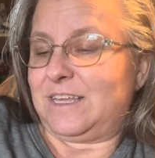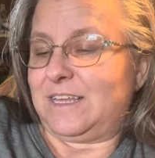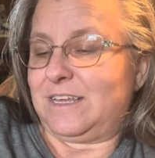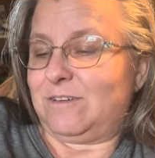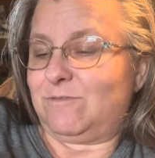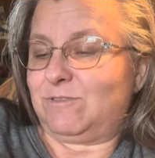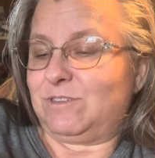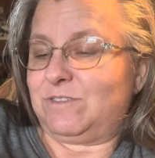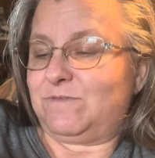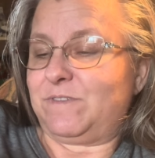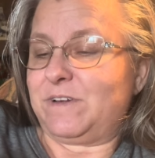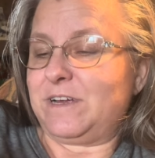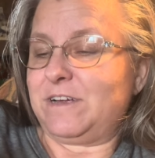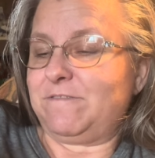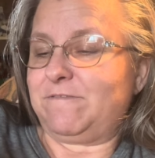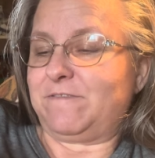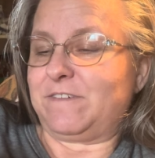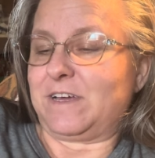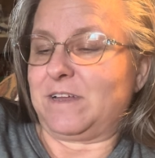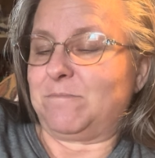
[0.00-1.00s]
It was very
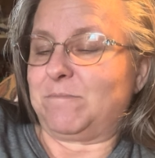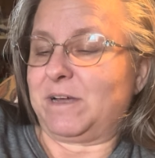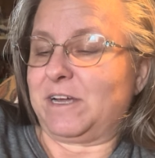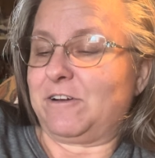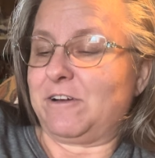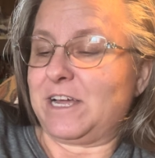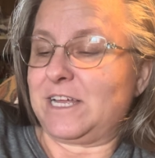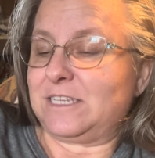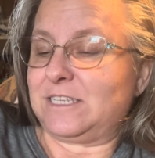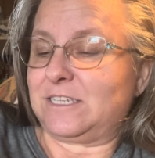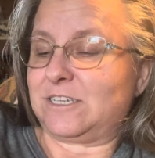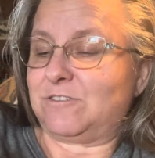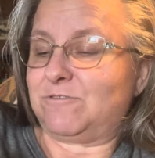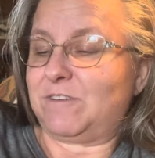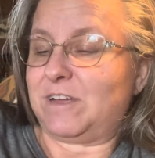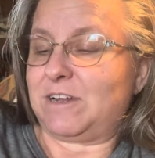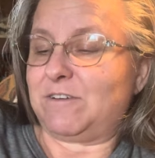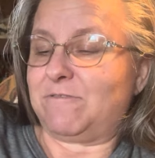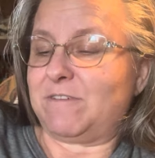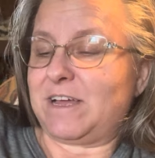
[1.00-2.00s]
fun. My grandson
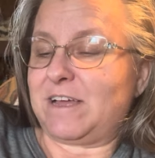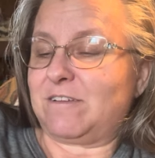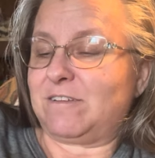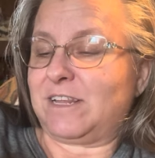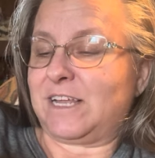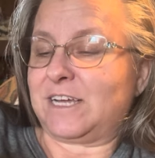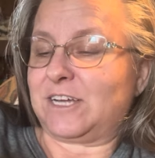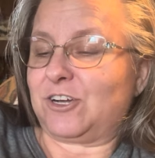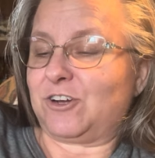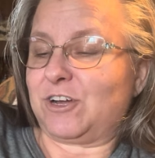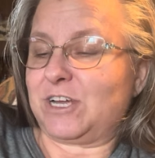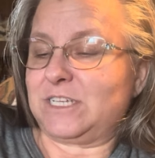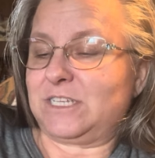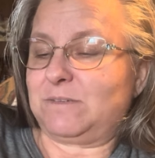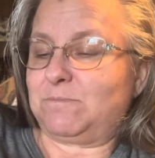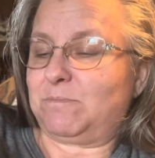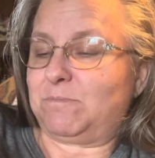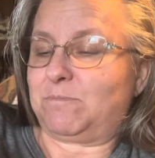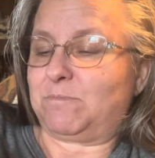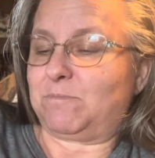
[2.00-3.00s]
ran around like a
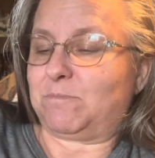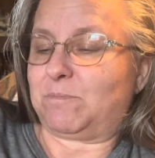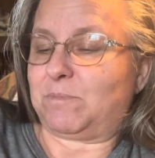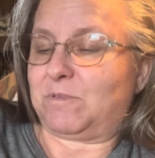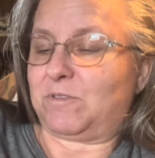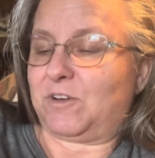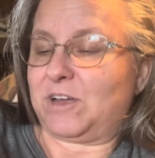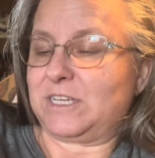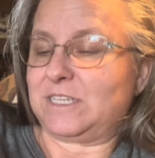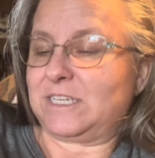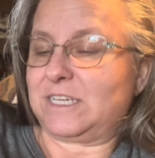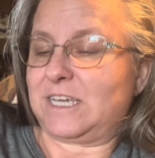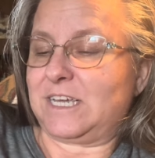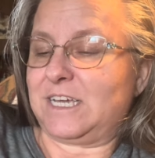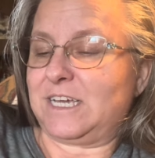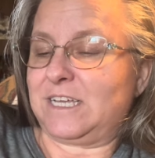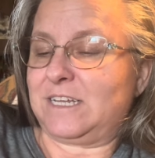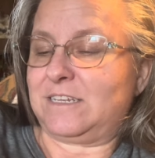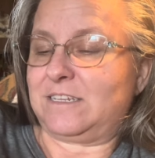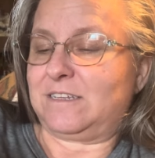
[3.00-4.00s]
crazy
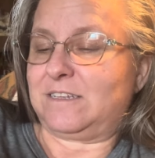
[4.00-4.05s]
kid,